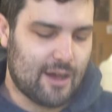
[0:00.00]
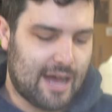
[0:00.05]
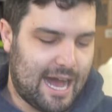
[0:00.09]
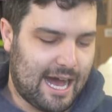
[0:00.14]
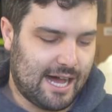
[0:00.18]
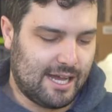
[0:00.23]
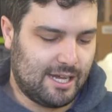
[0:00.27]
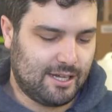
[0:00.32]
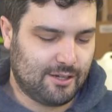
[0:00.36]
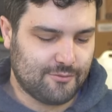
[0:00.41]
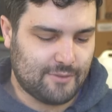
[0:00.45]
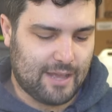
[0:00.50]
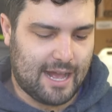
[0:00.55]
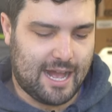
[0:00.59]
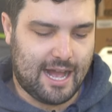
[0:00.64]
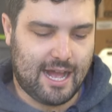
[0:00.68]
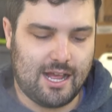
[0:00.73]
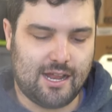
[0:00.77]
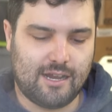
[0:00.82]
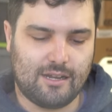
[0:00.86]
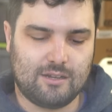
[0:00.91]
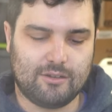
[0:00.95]
have
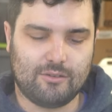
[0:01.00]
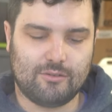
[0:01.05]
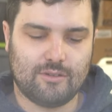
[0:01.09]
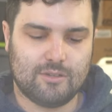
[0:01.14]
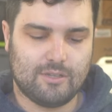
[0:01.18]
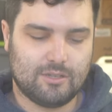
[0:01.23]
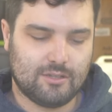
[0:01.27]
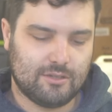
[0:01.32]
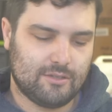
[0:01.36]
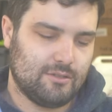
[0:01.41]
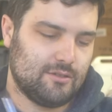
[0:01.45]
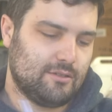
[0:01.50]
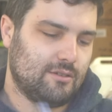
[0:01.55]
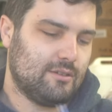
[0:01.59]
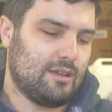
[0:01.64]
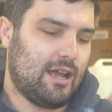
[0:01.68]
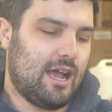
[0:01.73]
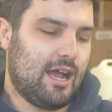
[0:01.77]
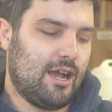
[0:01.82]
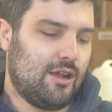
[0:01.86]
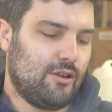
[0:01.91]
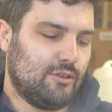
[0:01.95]
our
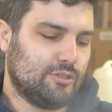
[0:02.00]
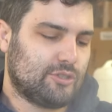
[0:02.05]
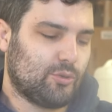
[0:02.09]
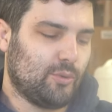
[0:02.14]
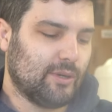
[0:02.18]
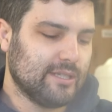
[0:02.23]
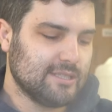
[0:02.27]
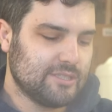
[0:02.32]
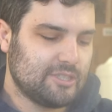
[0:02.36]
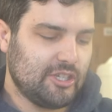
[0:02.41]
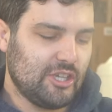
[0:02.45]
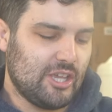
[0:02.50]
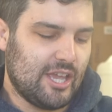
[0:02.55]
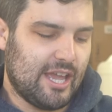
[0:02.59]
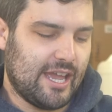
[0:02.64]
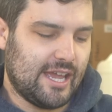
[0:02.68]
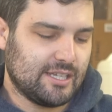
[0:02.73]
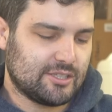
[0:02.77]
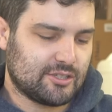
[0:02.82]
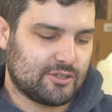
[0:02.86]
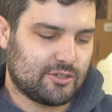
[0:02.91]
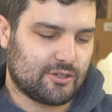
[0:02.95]

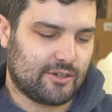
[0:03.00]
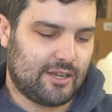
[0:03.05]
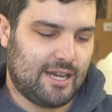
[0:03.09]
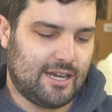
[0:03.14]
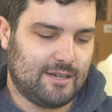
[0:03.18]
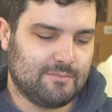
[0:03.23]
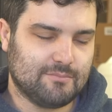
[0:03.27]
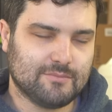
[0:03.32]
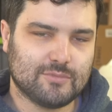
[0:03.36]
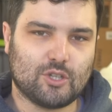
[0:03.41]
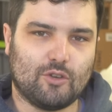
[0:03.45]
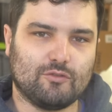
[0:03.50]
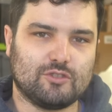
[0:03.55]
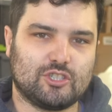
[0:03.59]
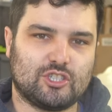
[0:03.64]
28 grams of